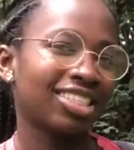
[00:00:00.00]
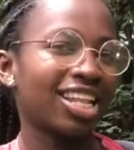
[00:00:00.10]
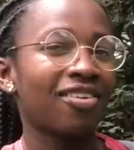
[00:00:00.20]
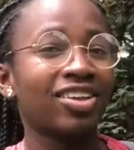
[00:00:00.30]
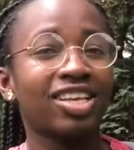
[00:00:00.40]
the
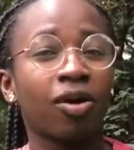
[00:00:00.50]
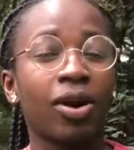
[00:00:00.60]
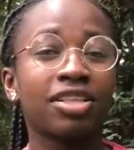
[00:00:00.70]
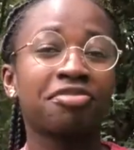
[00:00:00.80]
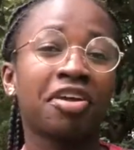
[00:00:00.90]
lyrics are
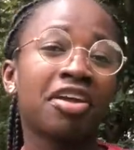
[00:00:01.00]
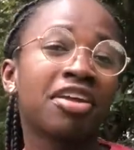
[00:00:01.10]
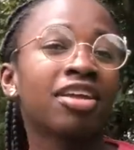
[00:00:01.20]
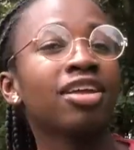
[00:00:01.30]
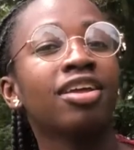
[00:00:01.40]
quite
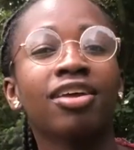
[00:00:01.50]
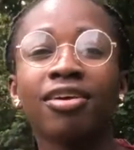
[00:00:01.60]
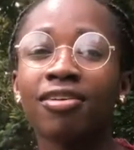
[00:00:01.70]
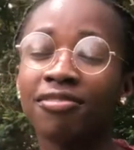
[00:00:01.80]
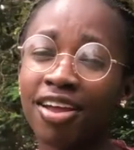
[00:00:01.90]
very,
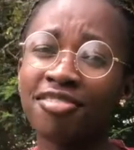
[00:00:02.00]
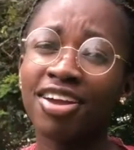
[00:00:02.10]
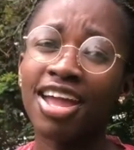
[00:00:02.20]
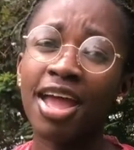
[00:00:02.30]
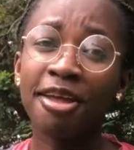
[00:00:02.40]
very,
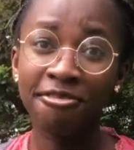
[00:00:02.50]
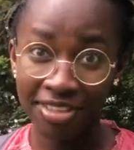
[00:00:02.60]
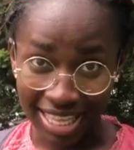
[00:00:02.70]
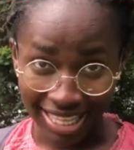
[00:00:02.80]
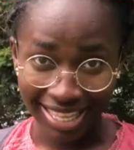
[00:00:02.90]
very
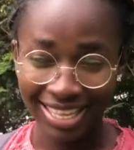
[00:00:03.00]
heavy.